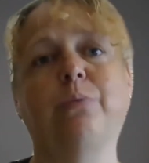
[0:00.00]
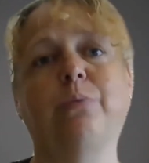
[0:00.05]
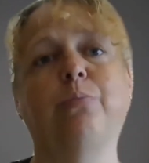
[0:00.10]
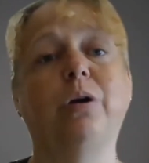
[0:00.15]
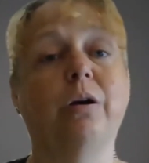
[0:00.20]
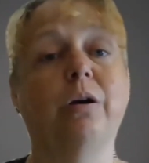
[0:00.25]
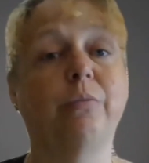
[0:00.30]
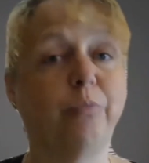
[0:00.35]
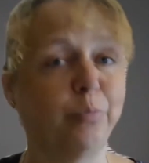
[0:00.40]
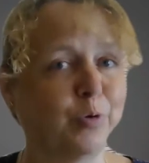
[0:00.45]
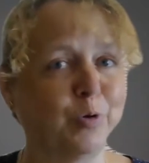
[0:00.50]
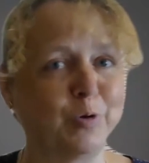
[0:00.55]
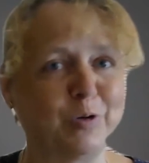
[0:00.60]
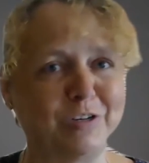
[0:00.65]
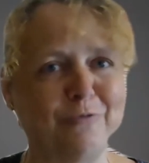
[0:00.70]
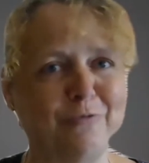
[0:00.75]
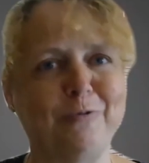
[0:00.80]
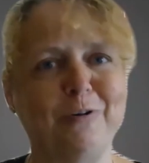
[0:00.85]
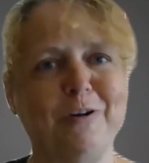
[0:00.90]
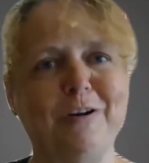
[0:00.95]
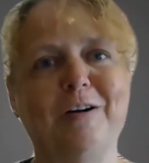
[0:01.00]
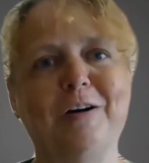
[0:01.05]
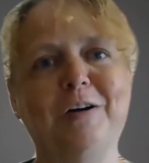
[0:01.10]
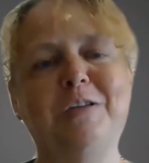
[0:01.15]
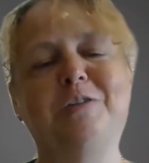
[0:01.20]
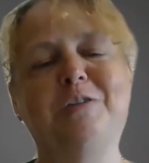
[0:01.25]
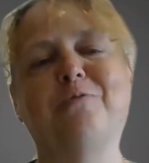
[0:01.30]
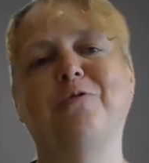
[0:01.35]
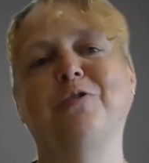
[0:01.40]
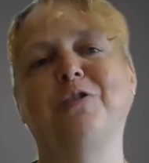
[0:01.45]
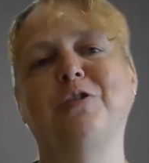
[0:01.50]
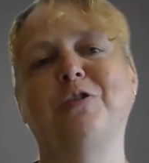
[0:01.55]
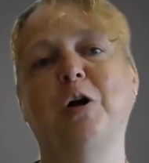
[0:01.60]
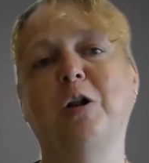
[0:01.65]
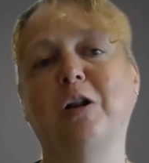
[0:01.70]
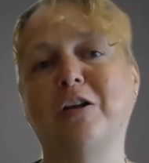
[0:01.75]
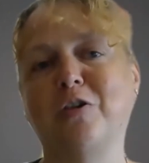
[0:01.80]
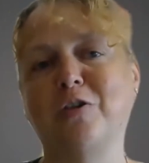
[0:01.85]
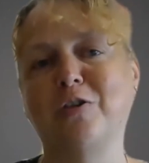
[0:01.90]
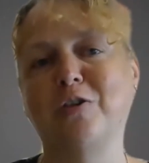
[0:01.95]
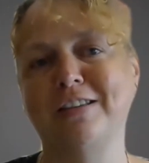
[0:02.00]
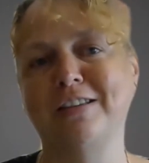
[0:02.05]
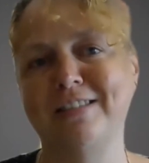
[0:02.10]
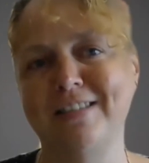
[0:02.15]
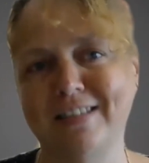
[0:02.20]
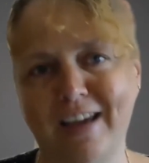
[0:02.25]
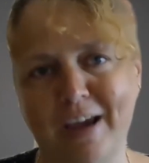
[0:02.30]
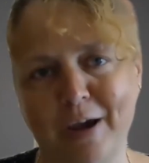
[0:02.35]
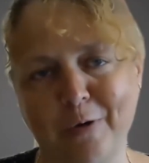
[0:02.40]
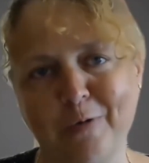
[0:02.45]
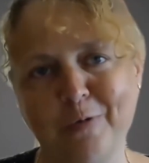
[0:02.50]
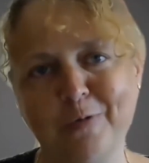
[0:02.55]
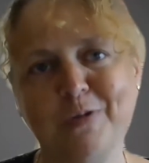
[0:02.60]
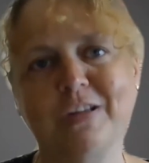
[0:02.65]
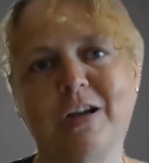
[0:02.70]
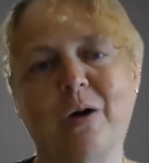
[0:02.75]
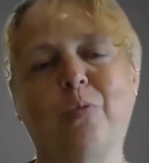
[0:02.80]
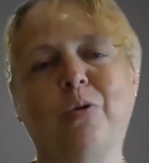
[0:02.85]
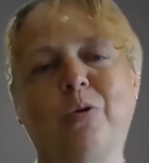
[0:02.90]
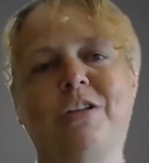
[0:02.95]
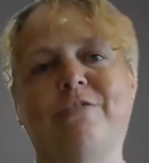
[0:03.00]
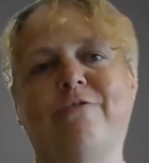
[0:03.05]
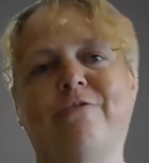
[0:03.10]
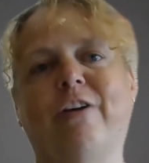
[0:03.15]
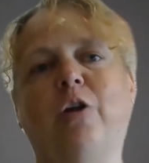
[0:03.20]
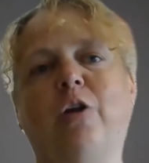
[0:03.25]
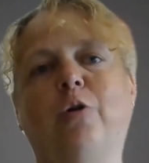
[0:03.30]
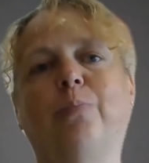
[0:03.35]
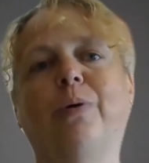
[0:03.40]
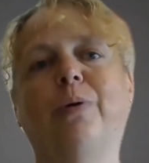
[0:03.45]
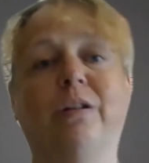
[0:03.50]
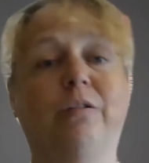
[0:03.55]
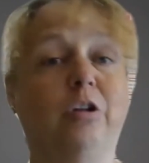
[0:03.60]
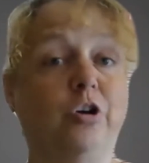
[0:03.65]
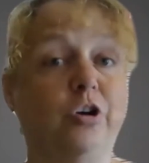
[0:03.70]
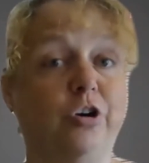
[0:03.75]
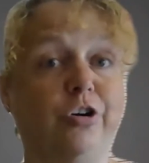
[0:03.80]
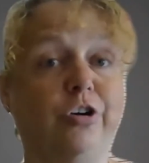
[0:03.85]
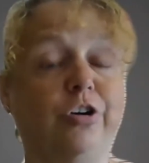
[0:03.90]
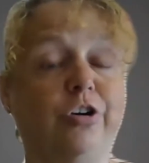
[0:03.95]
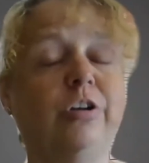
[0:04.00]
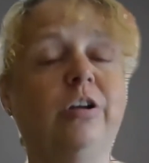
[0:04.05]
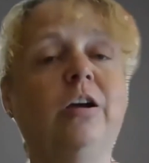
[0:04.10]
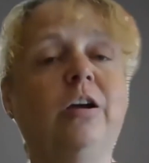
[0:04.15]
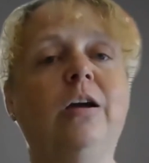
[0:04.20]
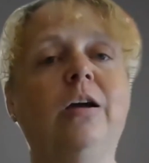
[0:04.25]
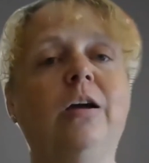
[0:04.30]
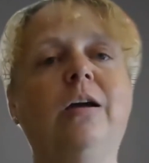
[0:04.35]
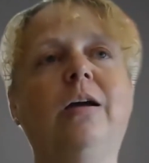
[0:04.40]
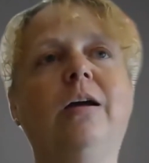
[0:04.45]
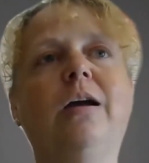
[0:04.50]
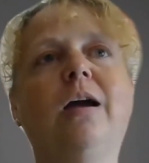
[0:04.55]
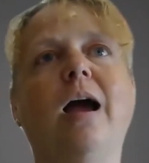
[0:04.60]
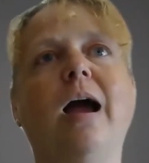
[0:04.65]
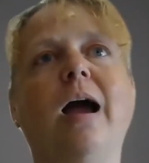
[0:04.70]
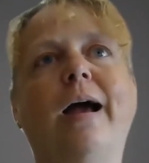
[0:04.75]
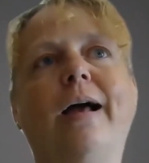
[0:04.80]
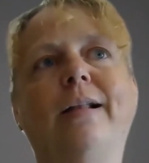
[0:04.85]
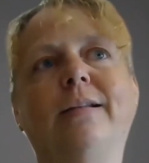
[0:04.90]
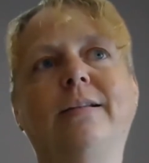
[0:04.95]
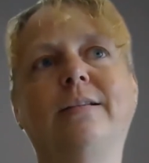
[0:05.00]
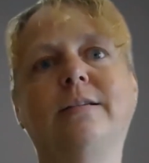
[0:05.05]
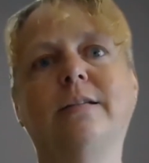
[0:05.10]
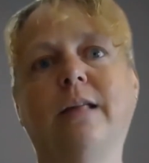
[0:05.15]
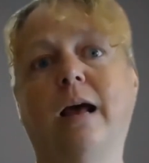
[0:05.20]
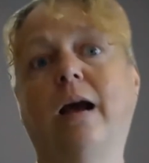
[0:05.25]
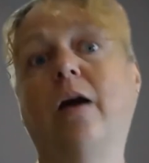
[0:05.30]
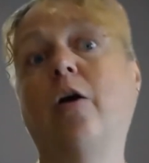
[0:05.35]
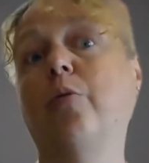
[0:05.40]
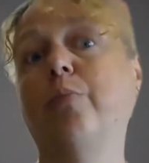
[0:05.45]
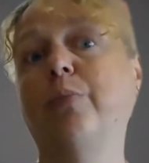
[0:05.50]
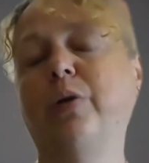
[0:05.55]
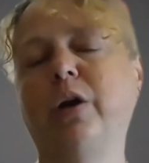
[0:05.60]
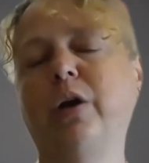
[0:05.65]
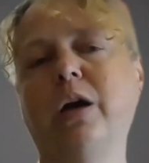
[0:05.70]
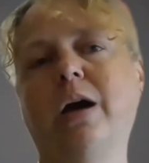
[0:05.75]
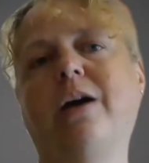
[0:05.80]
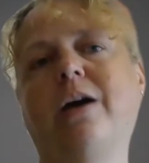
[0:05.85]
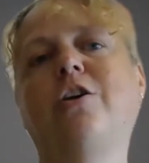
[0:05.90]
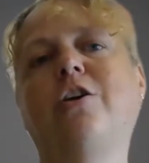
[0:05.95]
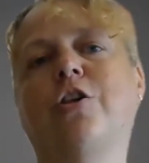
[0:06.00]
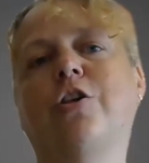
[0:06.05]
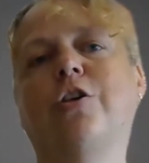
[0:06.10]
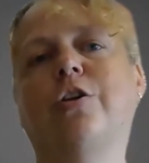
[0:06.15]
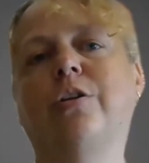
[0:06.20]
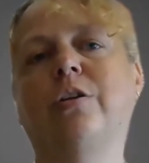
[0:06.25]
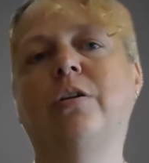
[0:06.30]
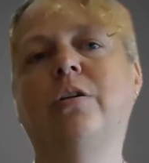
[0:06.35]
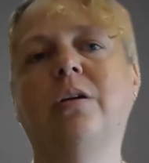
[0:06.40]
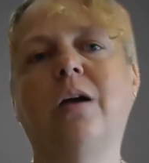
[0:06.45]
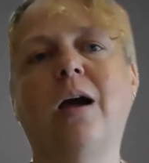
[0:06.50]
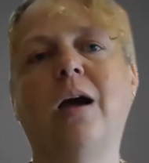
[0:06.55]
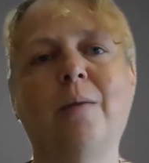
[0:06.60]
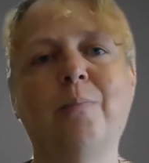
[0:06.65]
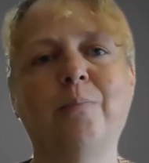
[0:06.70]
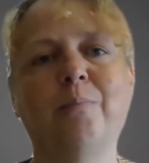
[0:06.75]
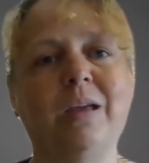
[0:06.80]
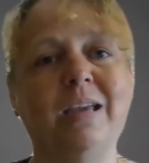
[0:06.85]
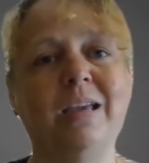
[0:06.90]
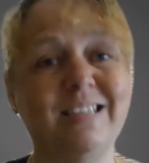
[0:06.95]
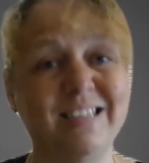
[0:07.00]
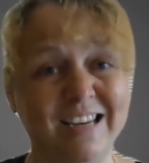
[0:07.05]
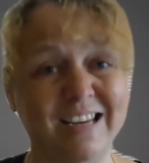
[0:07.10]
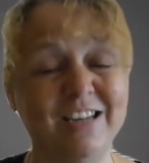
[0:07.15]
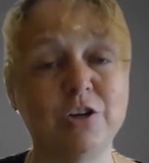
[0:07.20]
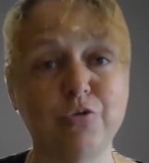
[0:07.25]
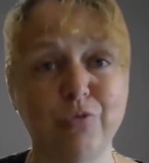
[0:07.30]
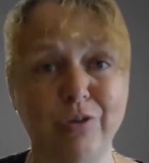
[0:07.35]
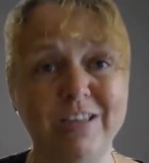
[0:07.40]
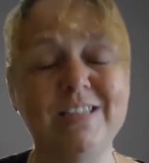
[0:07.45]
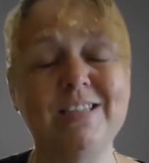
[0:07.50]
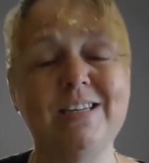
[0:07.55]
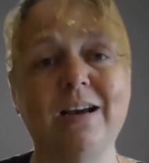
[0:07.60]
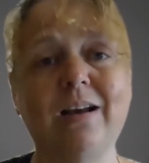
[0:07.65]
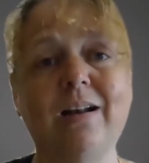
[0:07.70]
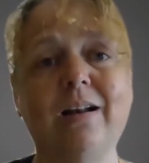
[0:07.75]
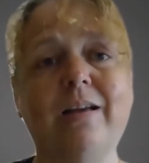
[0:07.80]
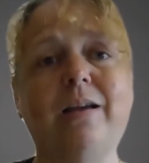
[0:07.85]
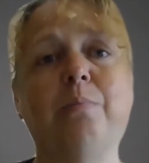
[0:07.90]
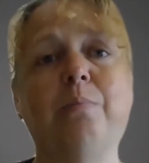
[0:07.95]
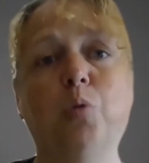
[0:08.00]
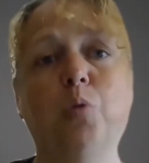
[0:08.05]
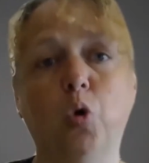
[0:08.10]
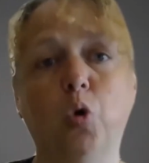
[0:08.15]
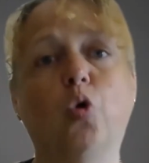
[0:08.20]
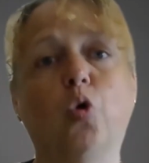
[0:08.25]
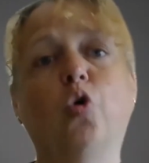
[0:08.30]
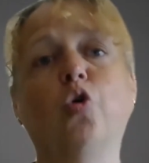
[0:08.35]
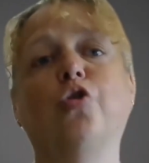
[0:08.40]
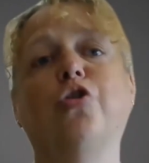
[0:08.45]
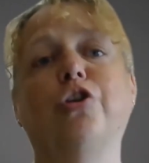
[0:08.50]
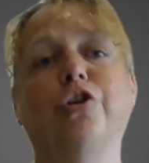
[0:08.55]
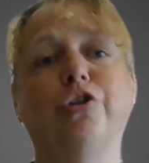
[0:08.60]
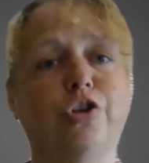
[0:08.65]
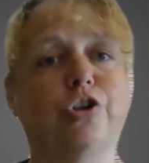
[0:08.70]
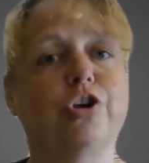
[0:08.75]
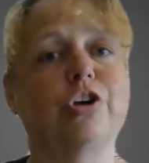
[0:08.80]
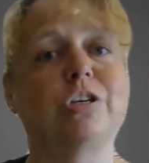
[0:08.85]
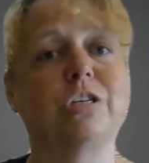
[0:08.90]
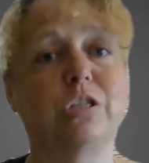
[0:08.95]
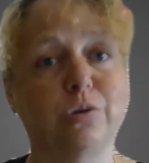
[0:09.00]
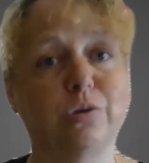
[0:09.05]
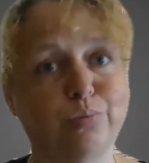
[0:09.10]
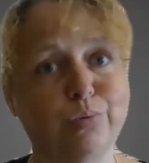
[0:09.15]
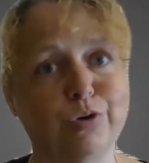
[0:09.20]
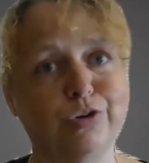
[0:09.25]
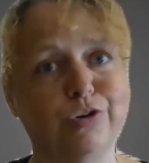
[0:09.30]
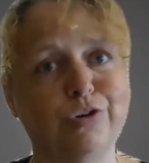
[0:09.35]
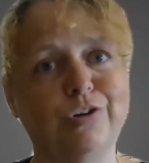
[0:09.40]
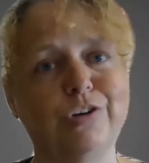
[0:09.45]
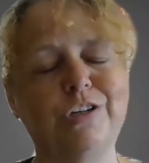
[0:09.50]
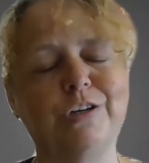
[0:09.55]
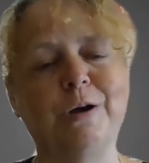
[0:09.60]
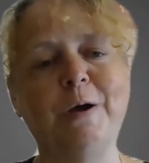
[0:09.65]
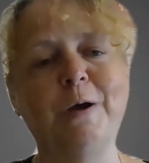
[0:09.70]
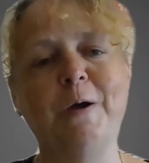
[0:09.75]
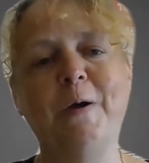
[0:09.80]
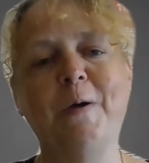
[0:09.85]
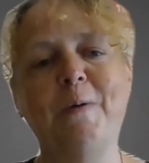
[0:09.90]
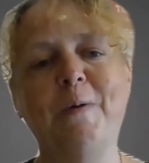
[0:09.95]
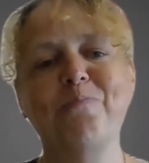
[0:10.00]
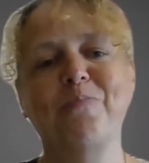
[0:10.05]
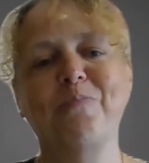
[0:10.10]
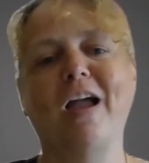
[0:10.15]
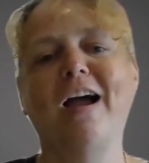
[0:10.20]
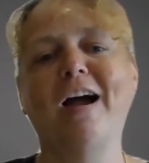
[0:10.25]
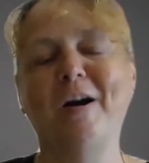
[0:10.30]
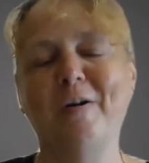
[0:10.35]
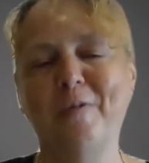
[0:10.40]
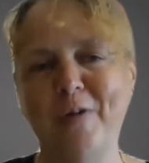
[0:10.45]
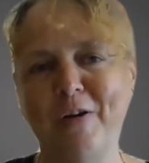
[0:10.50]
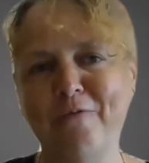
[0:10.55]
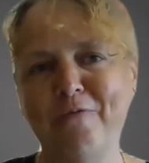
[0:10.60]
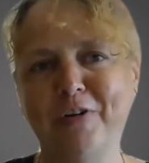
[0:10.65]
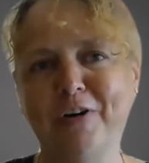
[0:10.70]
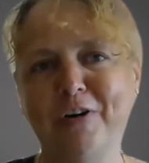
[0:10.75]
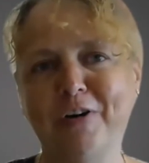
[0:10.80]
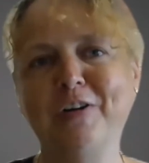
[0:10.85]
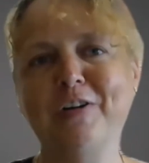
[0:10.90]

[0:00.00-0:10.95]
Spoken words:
We've got different kinds of knowledge and skills that we develop and learn, and that communication is intrinsically more than just the word. However,